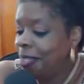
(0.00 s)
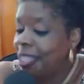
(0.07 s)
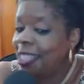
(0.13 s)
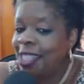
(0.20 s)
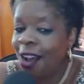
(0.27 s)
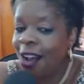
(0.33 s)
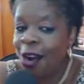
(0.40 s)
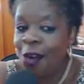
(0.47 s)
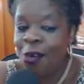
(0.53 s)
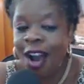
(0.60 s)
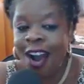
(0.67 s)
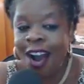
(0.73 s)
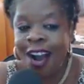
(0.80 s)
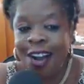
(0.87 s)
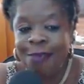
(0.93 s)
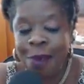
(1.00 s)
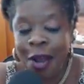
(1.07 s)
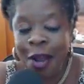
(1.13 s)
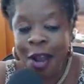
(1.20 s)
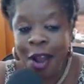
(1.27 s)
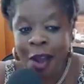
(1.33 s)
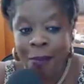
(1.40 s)
so um,
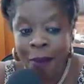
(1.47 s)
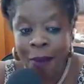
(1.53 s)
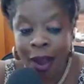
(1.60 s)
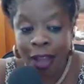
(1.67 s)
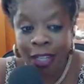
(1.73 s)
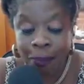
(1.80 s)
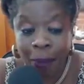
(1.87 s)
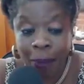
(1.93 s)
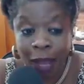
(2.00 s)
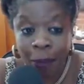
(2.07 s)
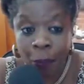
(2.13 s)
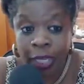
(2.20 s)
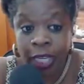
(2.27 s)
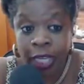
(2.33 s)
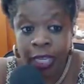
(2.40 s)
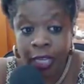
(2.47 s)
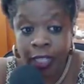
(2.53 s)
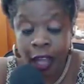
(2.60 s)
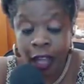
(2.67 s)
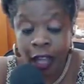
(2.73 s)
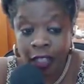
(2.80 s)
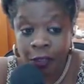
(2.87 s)
my, my week
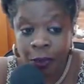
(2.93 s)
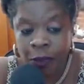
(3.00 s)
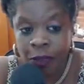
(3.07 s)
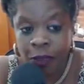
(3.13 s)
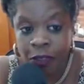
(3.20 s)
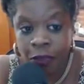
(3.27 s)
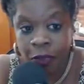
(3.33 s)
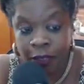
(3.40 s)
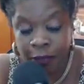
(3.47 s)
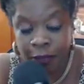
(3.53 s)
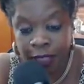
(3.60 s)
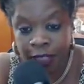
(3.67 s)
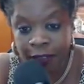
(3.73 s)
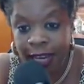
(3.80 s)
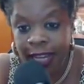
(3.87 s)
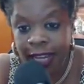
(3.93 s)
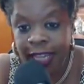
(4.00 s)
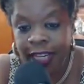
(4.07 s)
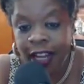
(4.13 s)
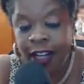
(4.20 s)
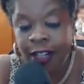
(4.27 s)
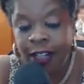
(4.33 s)
last week was really, really
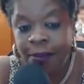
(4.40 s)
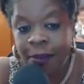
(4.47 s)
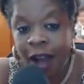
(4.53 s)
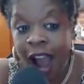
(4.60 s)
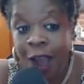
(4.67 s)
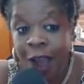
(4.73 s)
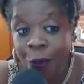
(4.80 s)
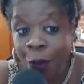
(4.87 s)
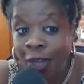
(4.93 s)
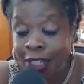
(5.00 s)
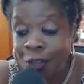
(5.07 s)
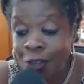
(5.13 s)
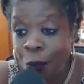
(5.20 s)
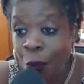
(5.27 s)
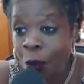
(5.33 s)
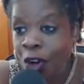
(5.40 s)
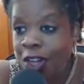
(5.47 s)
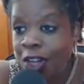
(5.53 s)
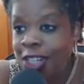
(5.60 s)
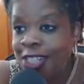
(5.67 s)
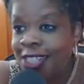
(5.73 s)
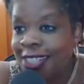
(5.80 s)
great. Um, I won an
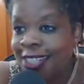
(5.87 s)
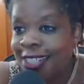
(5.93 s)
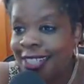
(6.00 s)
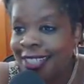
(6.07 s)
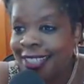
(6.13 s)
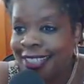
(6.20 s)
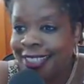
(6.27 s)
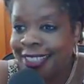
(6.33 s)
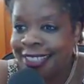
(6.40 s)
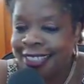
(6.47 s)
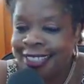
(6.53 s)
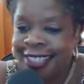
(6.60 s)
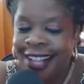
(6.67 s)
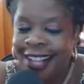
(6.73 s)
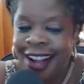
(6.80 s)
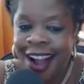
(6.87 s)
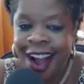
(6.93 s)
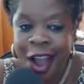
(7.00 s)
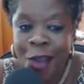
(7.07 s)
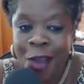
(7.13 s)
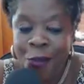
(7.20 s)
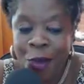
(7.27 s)
award.
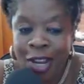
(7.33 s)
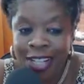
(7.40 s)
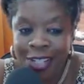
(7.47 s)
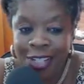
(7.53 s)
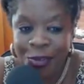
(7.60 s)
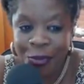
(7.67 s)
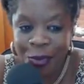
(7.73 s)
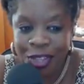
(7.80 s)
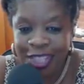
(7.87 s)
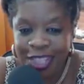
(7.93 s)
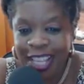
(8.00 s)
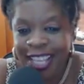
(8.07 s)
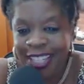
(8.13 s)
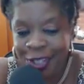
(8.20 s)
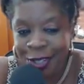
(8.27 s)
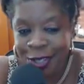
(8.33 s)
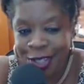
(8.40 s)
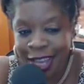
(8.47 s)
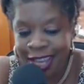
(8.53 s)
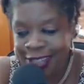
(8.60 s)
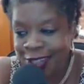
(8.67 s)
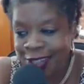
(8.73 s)
I won an award. Thank you,
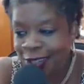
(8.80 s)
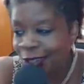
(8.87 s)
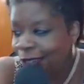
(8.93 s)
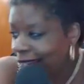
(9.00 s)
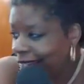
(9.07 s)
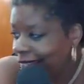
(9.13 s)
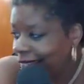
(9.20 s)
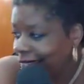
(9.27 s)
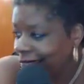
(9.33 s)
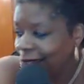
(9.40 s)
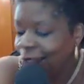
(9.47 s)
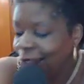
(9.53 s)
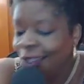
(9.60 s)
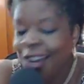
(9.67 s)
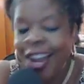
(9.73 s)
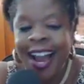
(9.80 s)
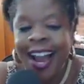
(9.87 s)
thank you, thank you.